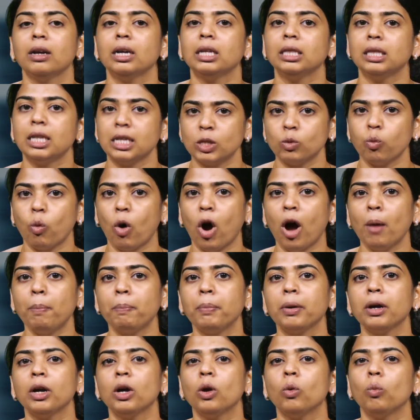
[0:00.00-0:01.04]
The swap
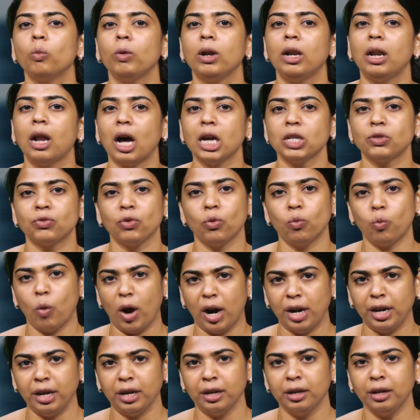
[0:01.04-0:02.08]
will last for
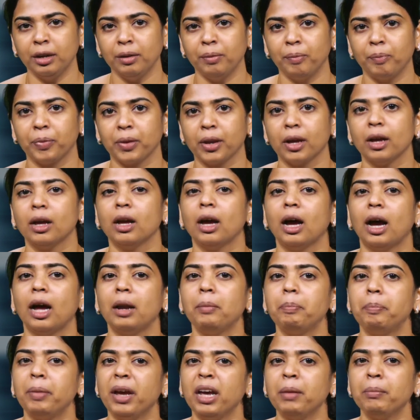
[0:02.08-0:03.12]
1 year
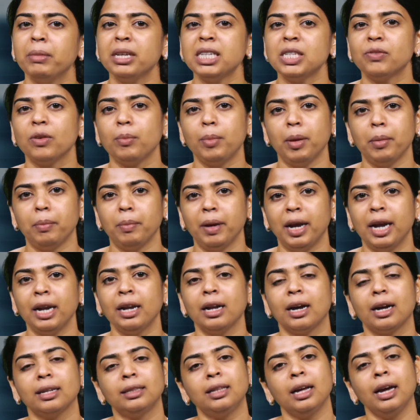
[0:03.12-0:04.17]
and payments will be made
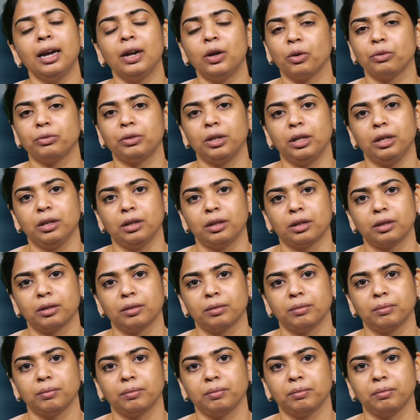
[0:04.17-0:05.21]
at the end of the year.
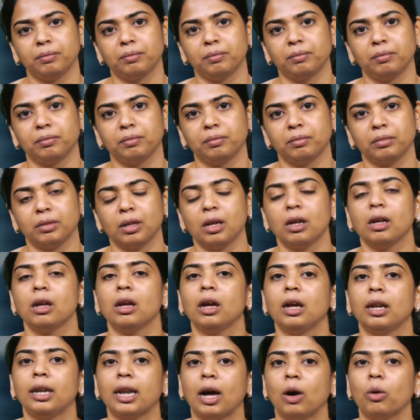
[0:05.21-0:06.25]

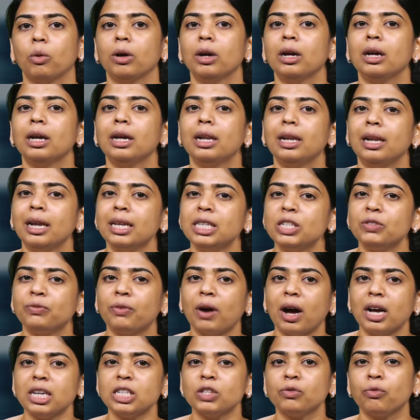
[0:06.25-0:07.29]
Now, let's
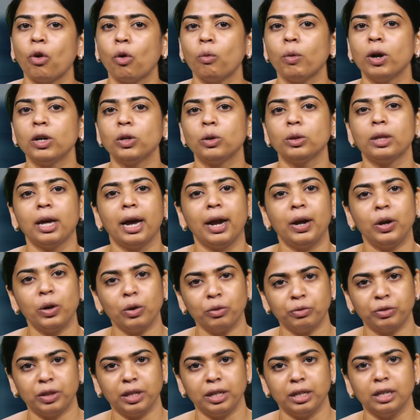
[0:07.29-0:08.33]
fast forward to the end
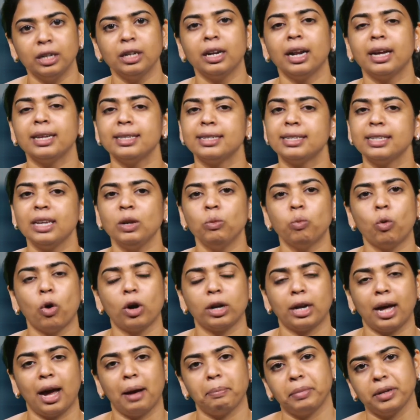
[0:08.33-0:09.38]
of the year and see what
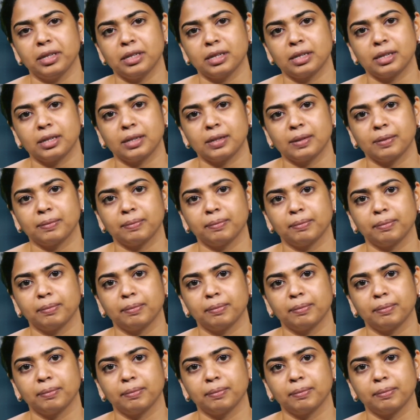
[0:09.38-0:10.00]
happens.